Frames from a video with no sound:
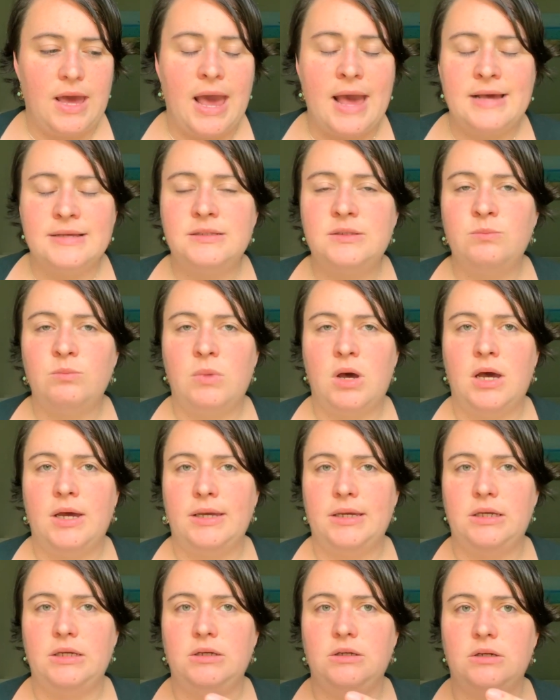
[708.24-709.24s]
as
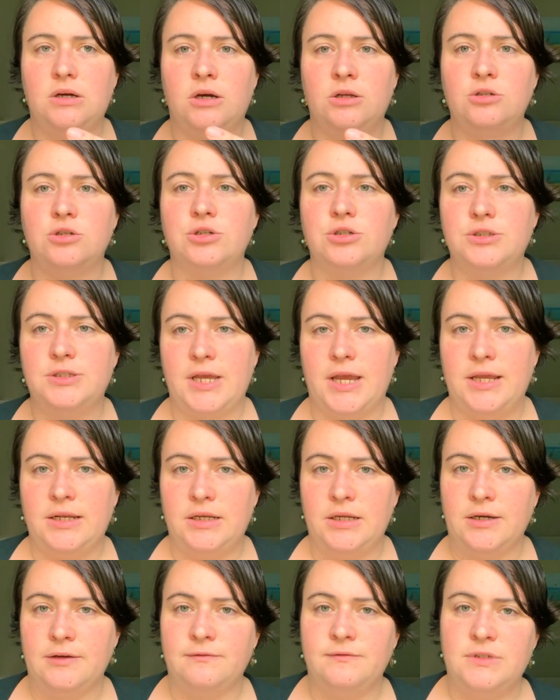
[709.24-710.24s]
my
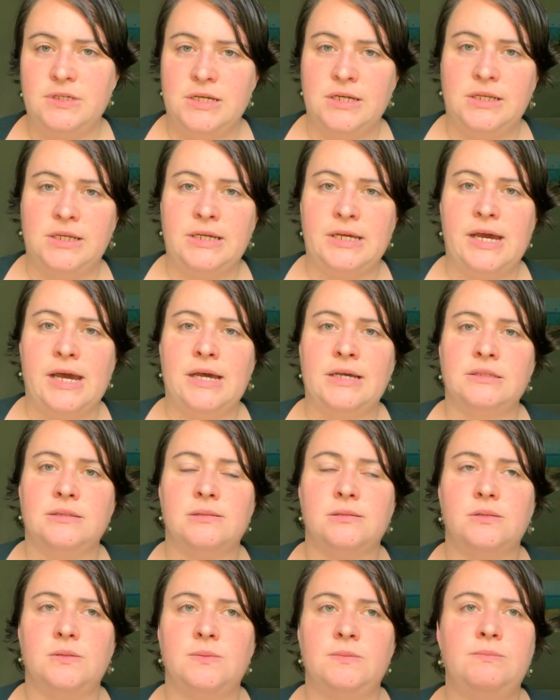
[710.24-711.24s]
understanding of deity,
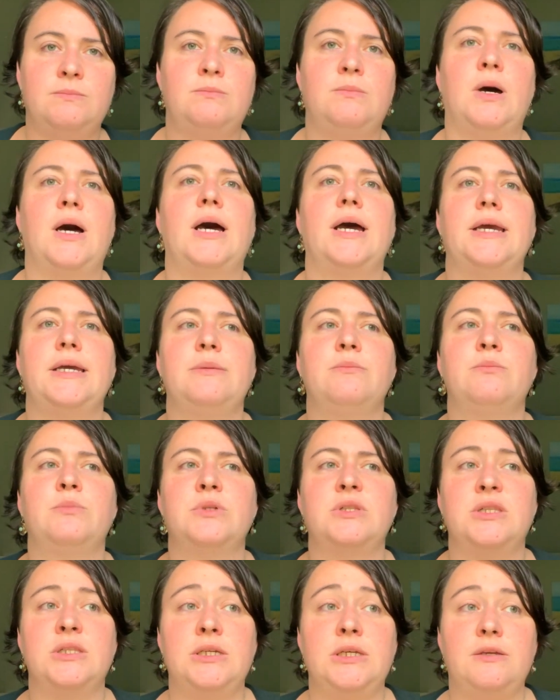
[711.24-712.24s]
as my
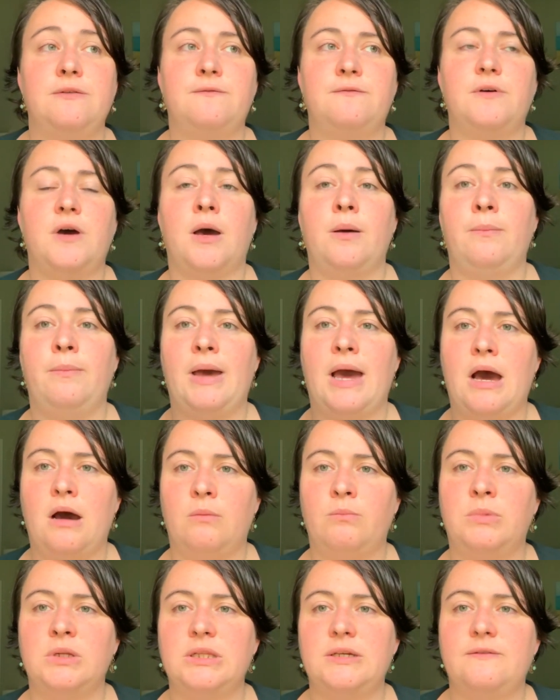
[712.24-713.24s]
beliefs
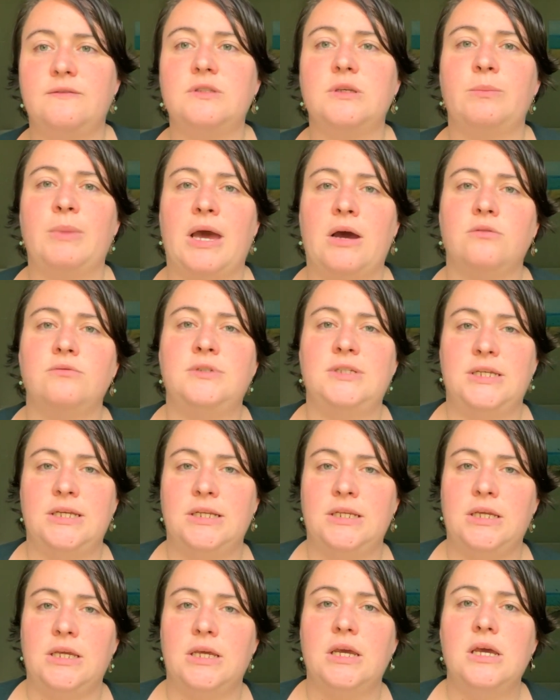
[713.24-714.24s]
about
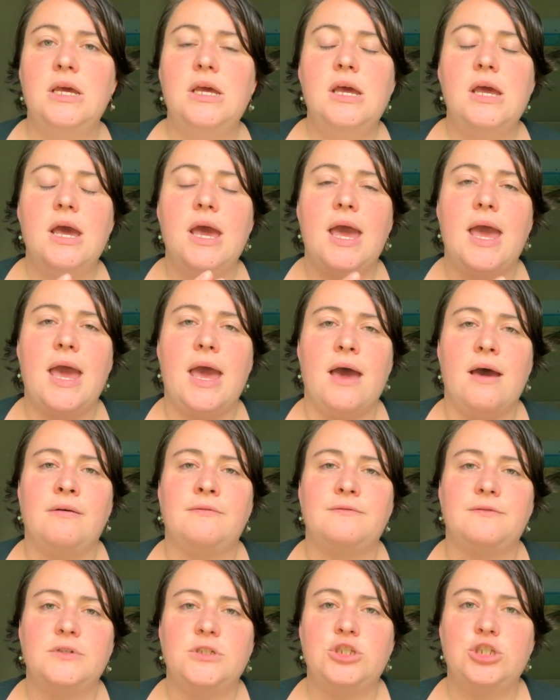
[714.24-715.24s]
deity
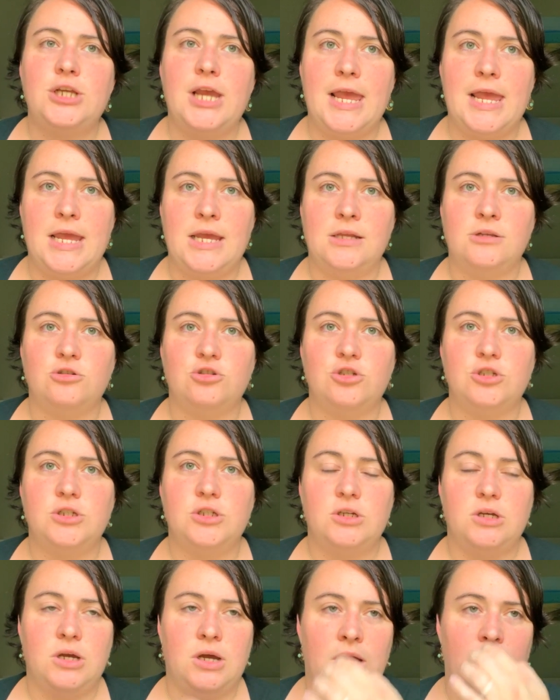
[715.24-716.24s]
have changed
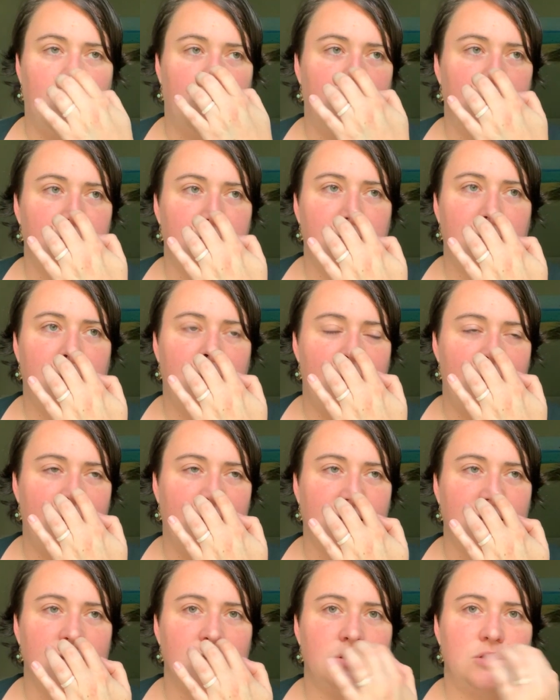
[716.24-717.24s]

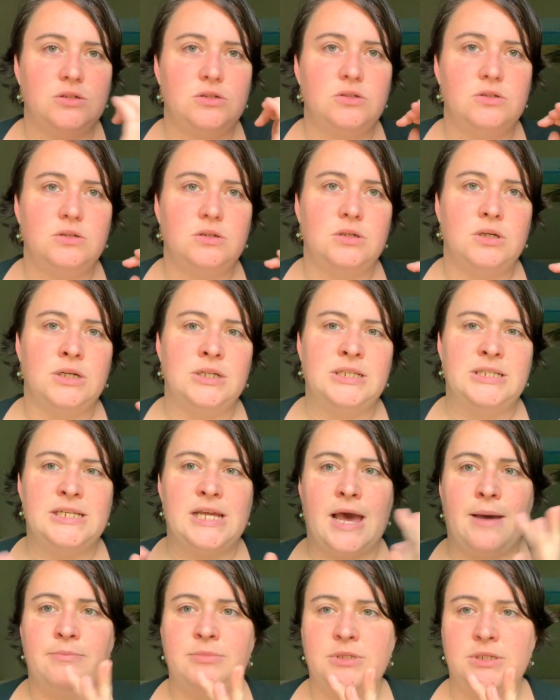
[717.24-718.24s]
and
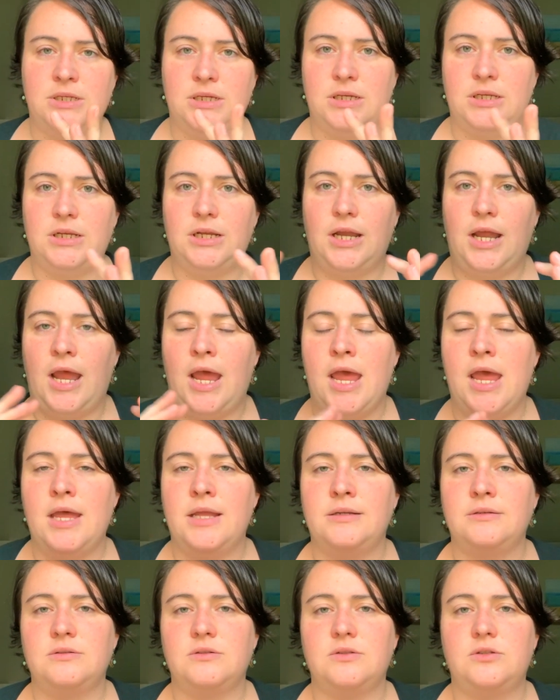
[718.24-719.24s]
adapted
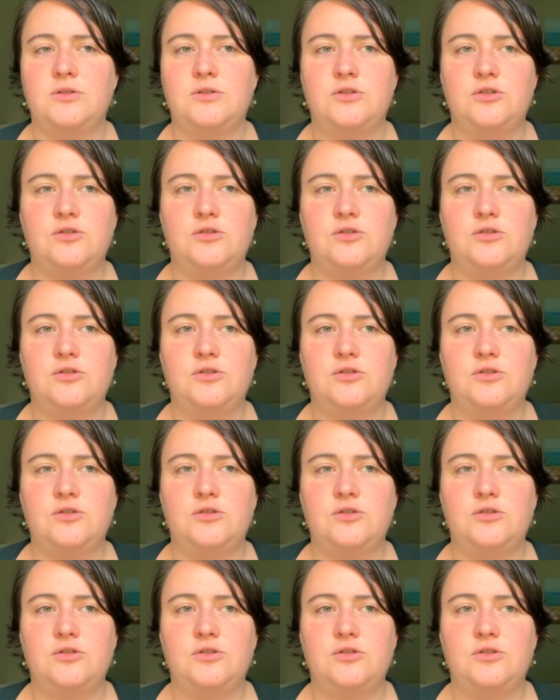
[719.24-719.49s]
and